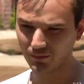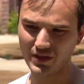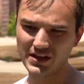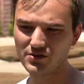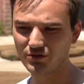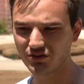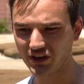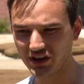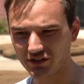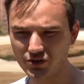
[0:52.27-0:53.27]
they use
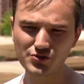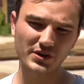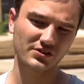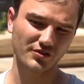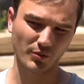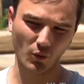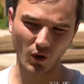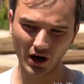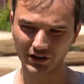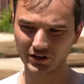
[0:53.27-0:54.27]
the nutrients from the
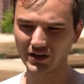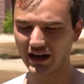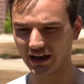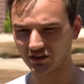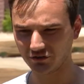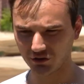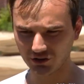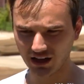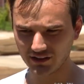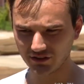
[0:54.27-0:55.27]
water as
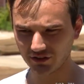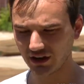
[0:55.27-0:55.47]
fertilizer,